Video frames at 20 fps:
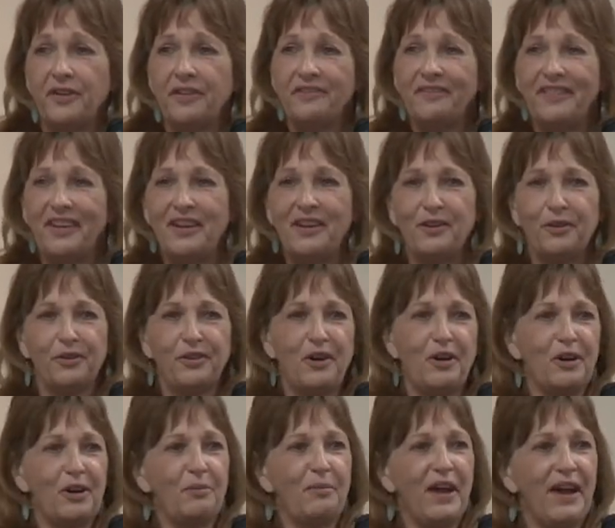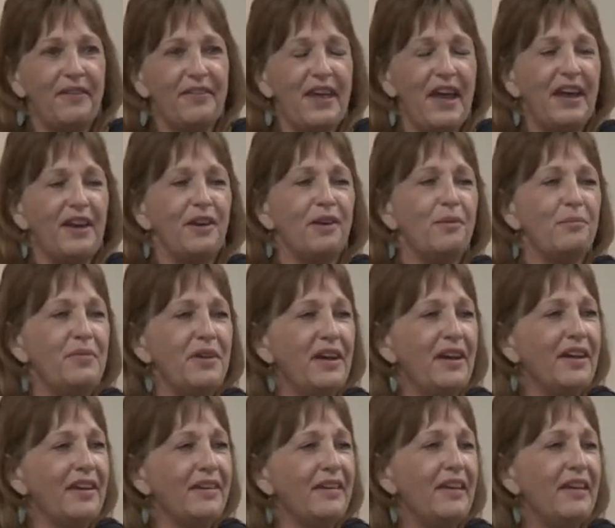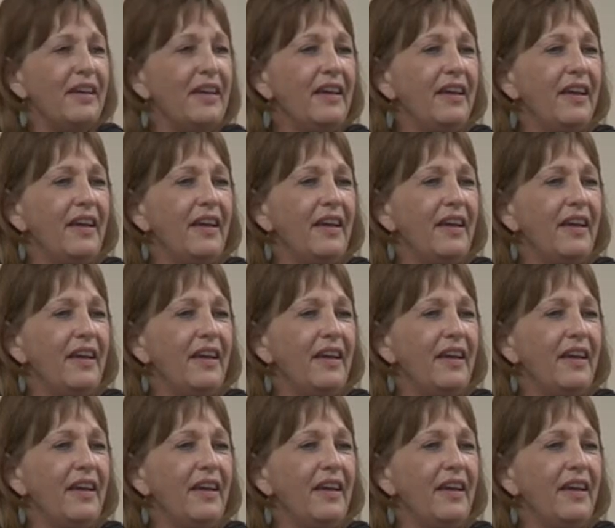And he'll talk about that in a bit.